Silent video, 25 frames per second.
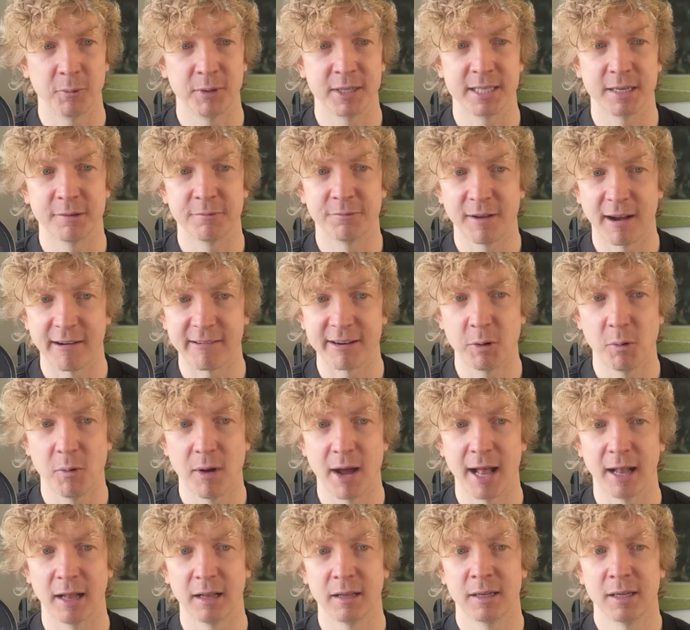we did very
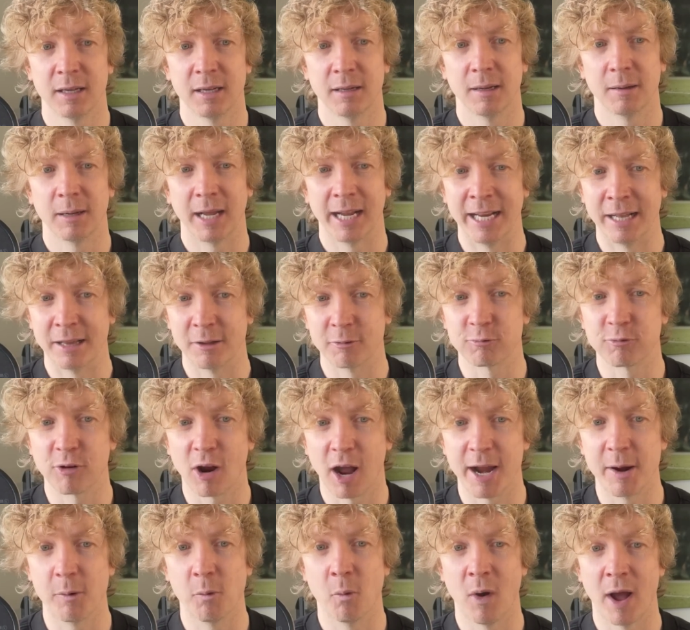well in the
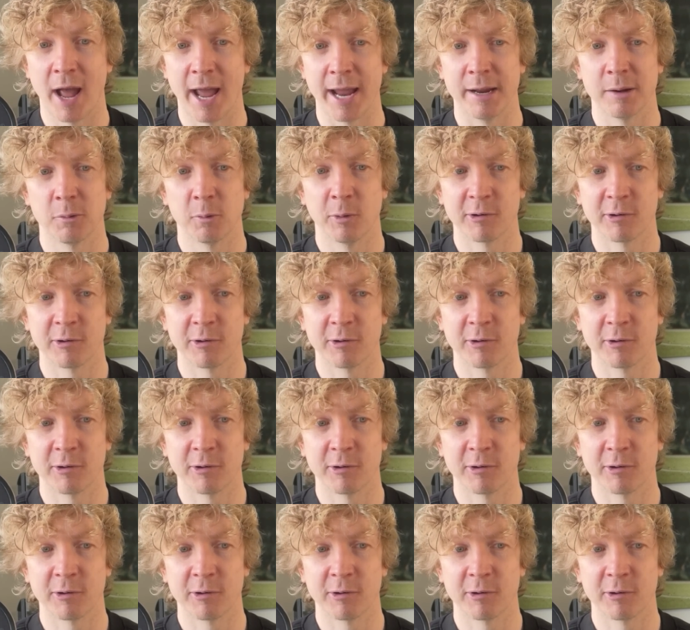right way.